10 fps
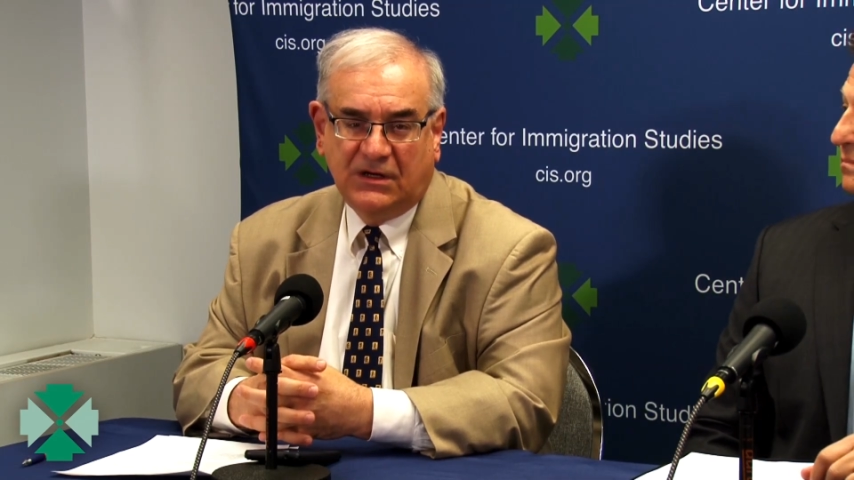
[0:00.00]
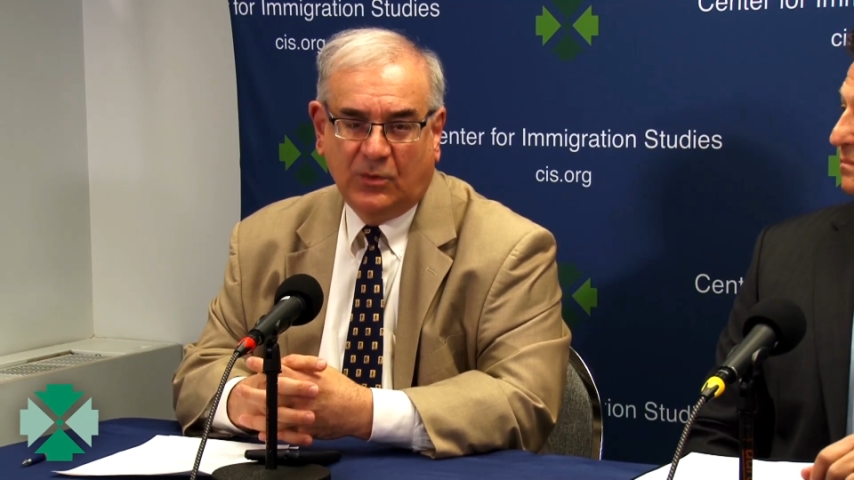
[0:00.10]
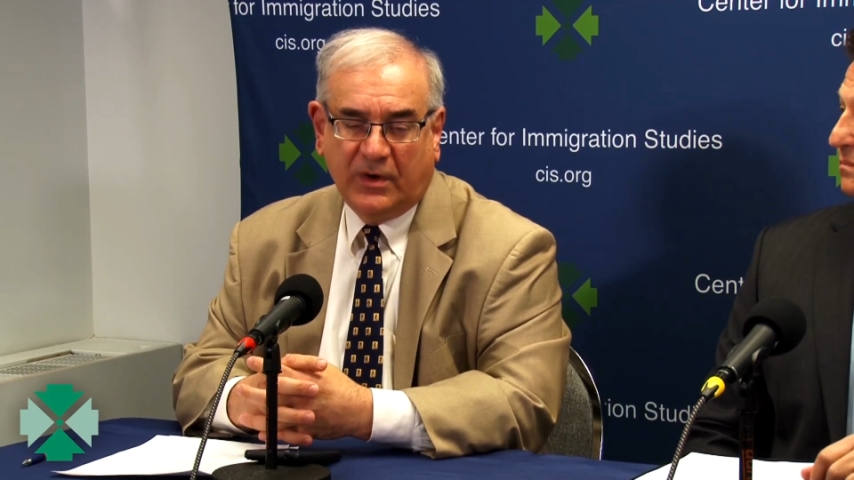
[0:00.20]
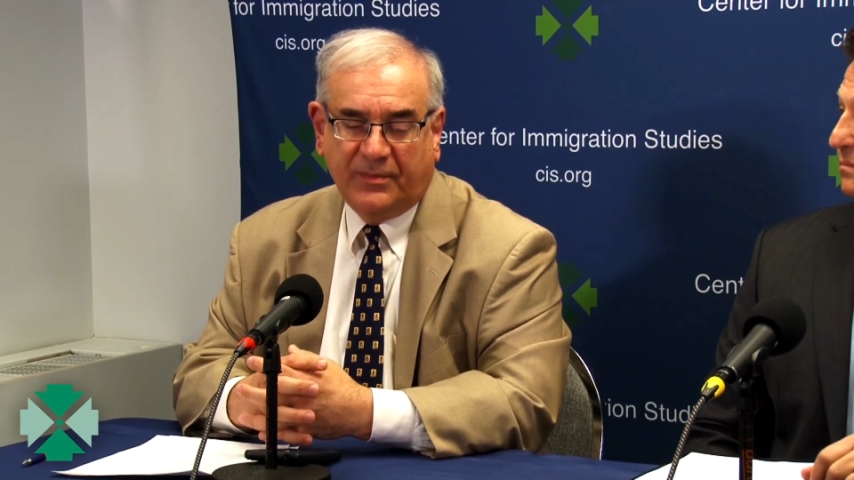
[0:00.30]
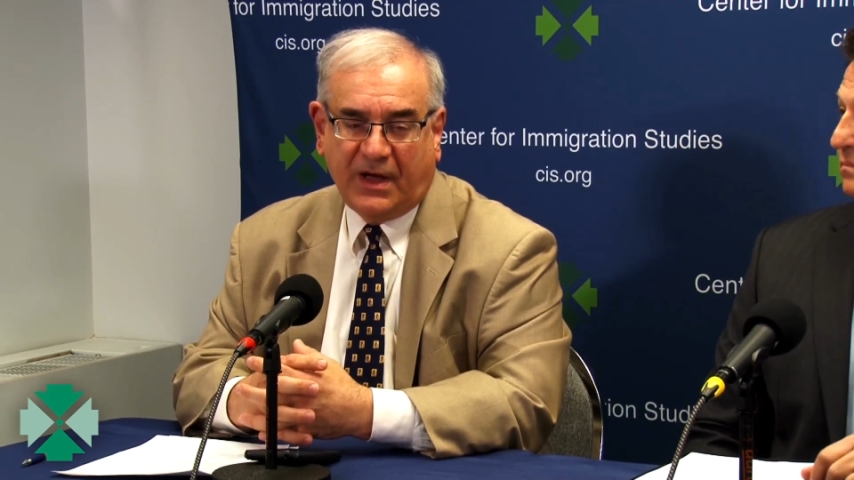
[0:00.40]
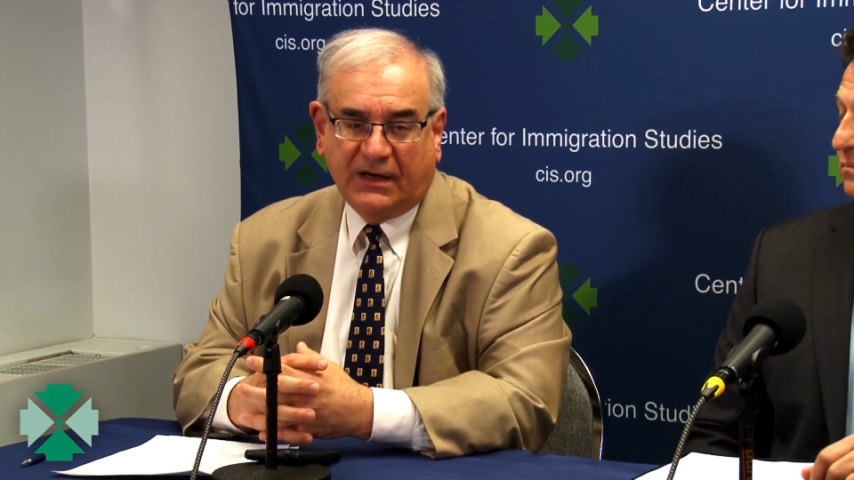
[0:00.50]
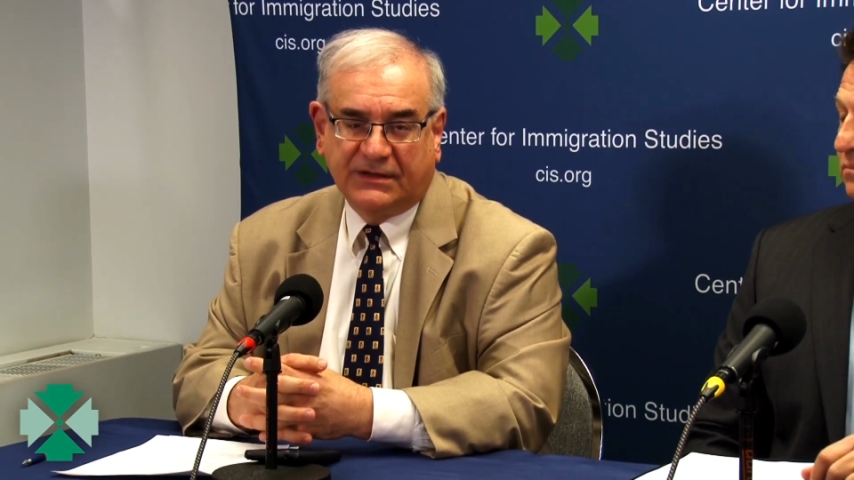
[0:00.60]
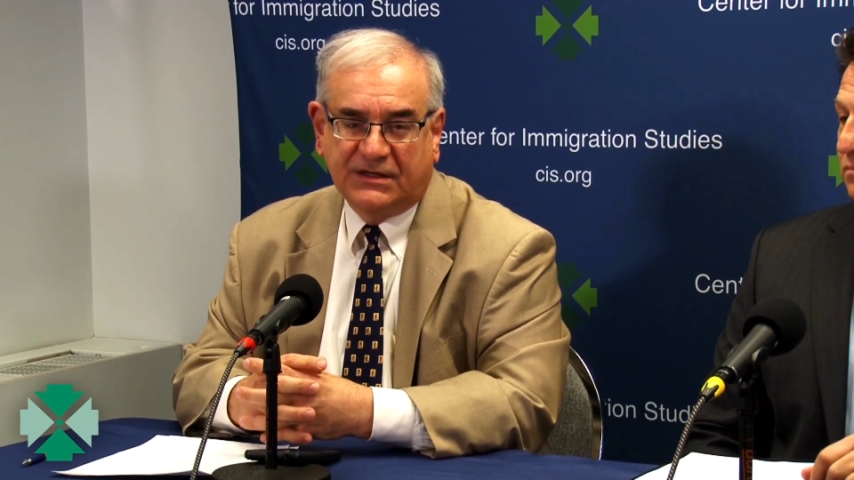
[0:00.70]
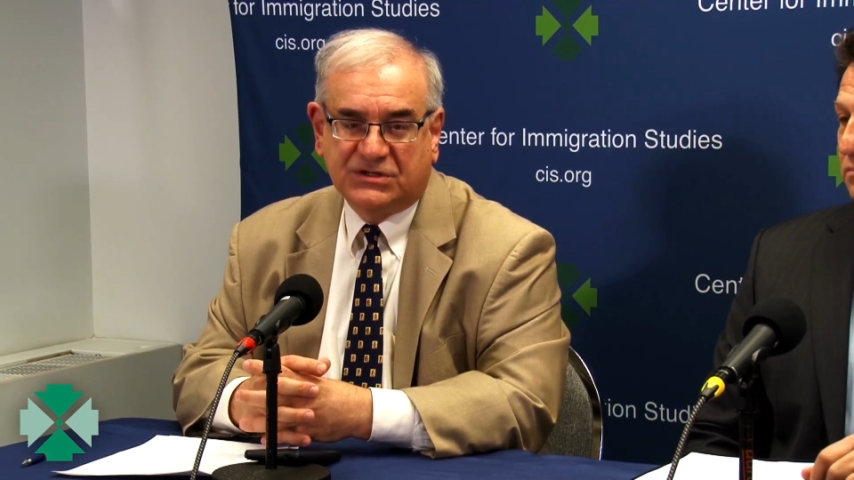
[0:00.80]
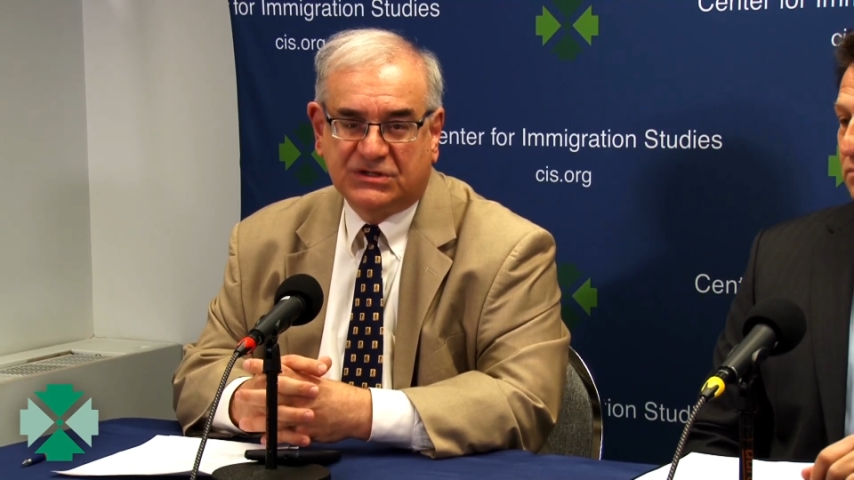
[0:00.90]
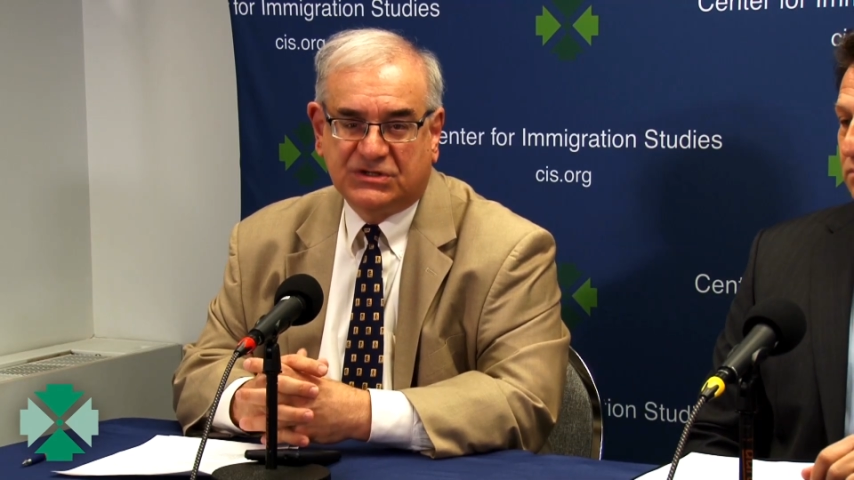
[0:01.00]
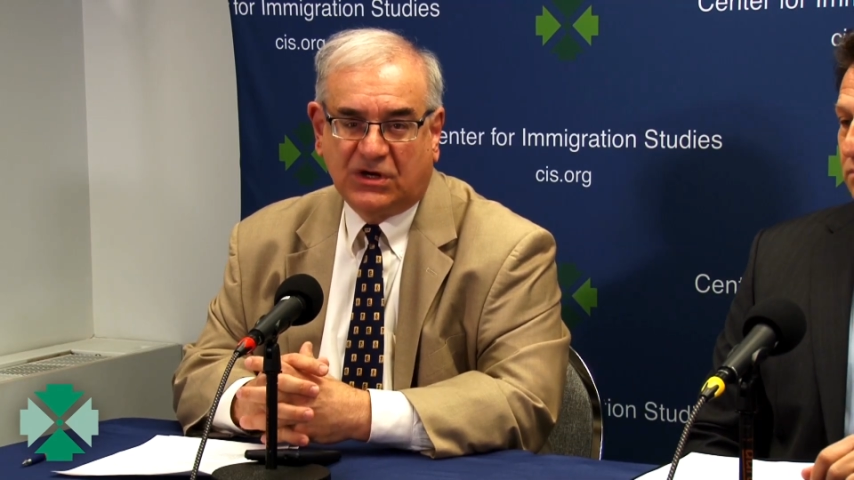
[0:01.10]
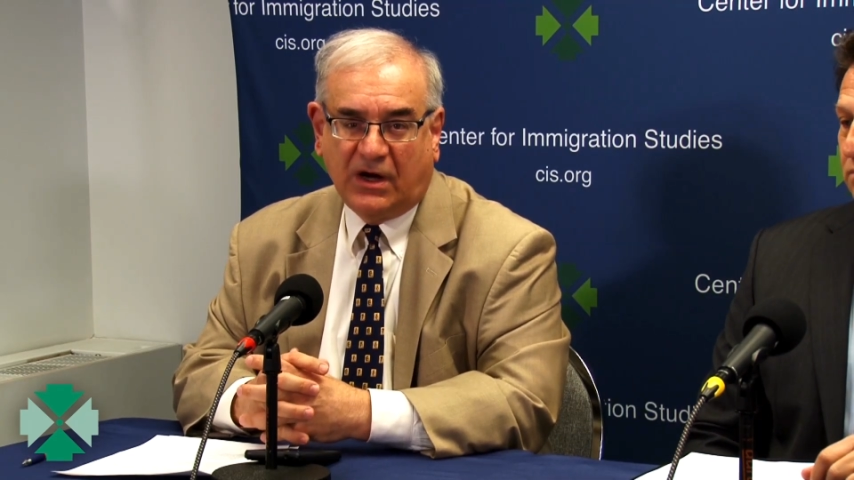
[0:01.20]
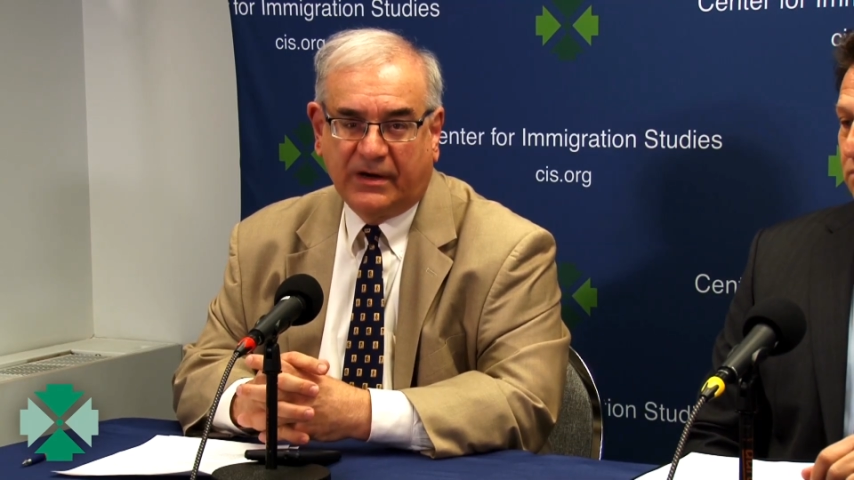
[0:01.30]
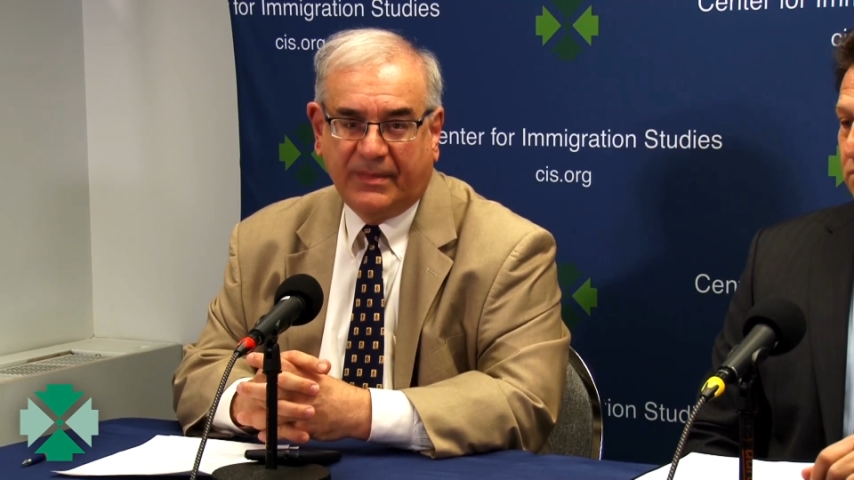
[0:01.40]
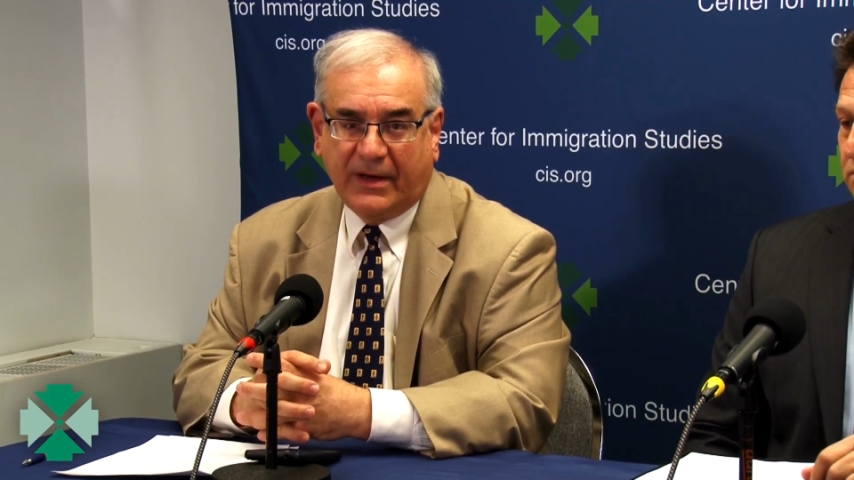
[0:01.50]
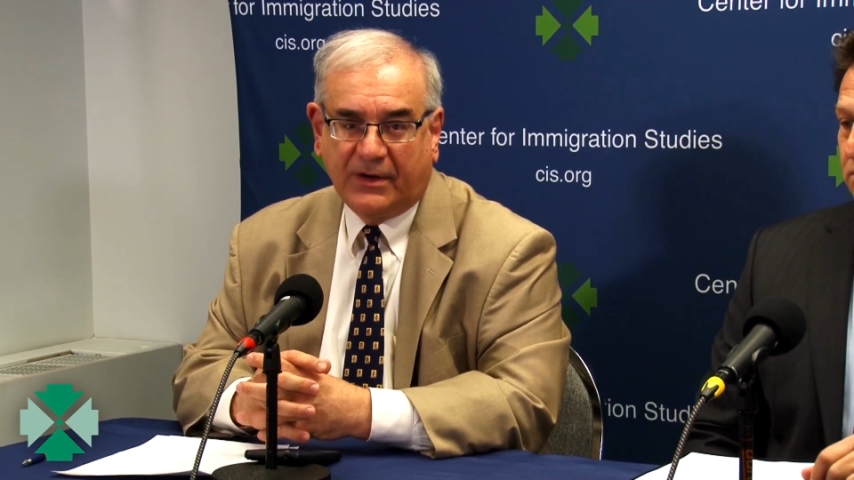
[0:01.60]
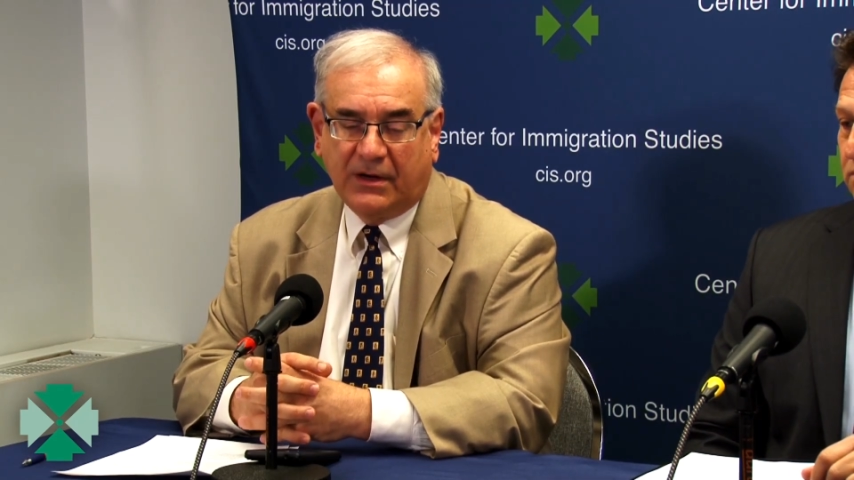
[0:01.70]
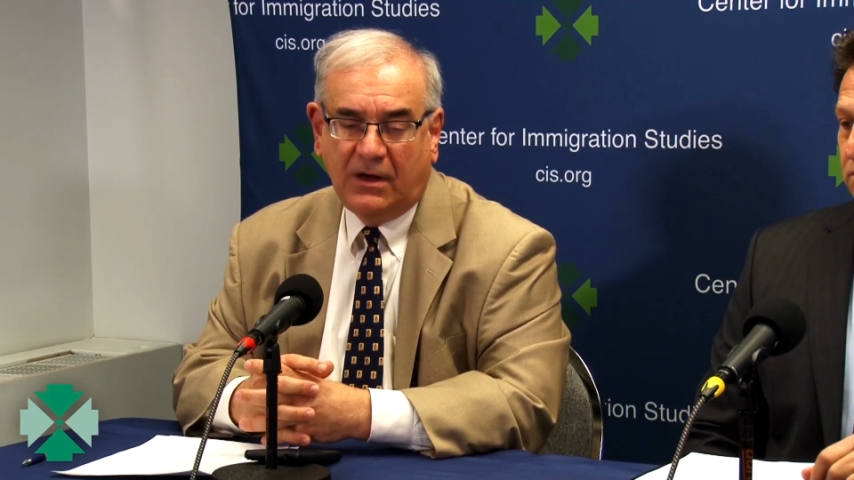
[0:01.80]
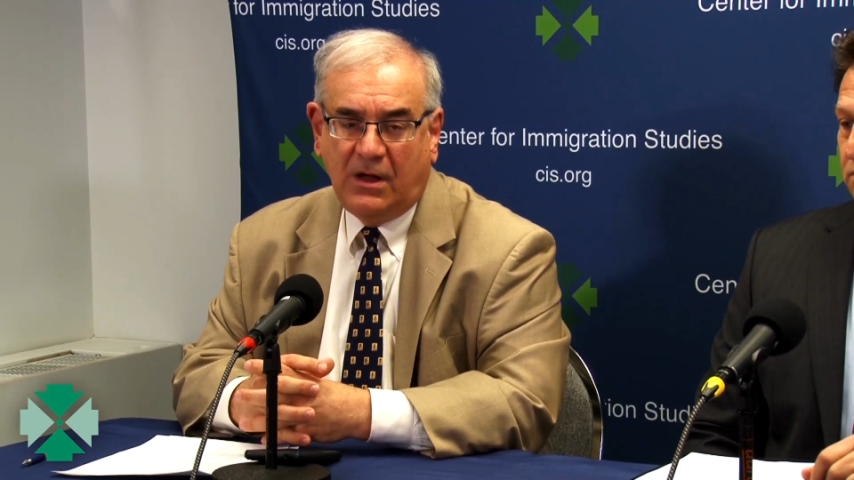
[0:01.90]
when politicians talk about
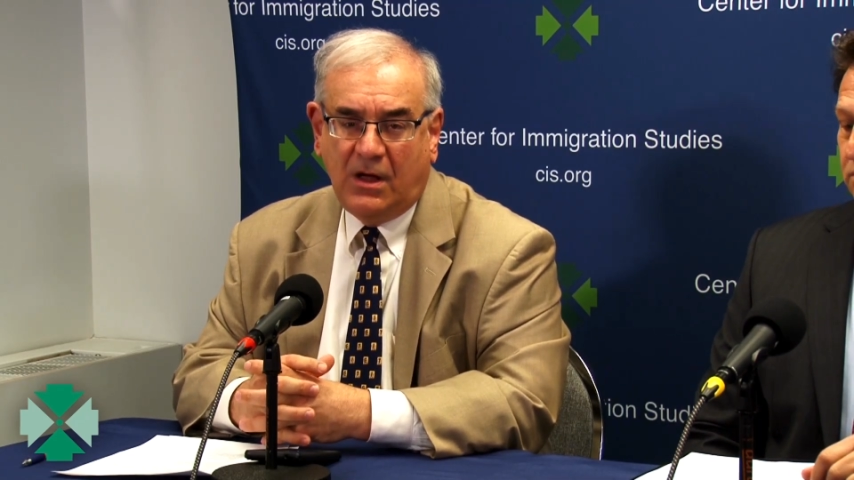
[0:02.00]
it,